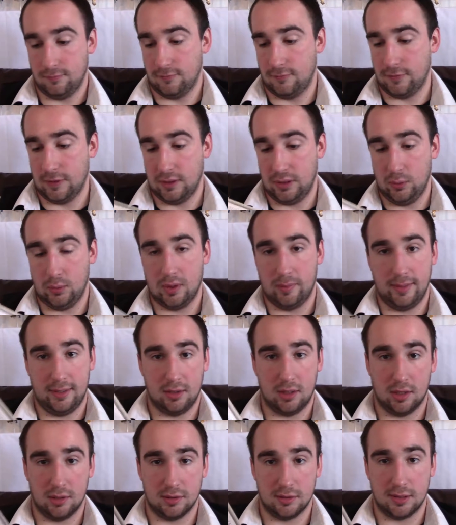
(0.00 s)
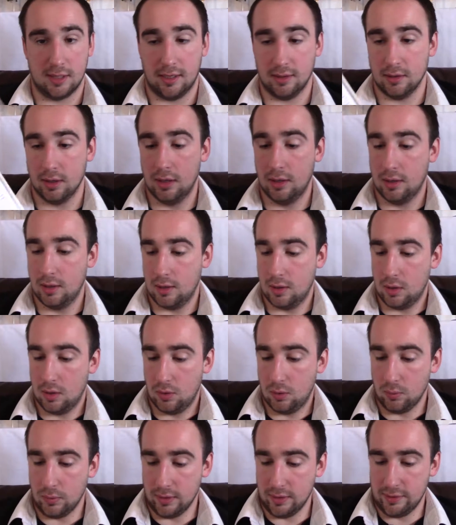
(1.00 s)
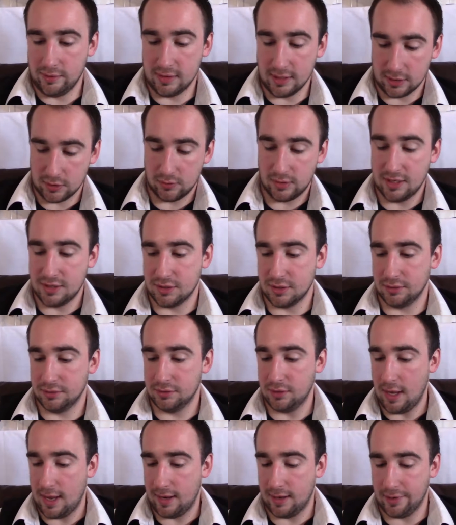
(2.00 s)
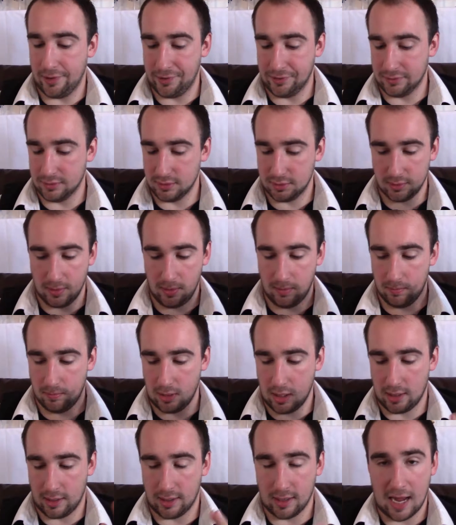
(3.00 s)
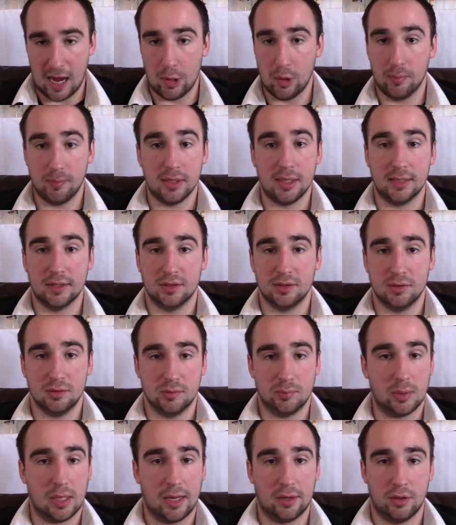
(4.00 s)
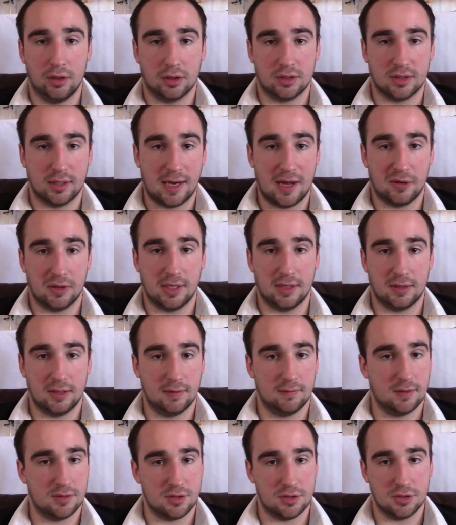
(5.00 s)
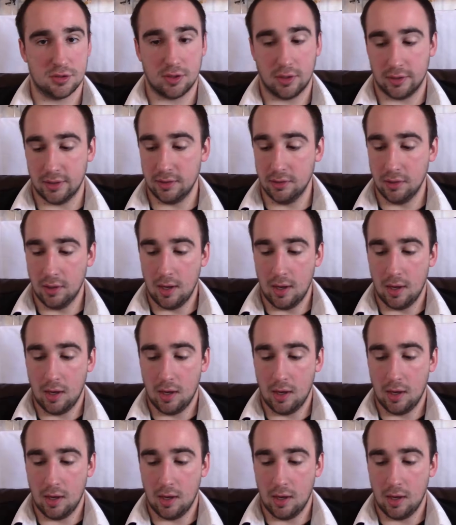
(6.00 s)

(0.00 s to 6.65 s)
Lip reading: fairly well-made cardstock with decorations and how it begins, plot hooks on how to get the adventure started,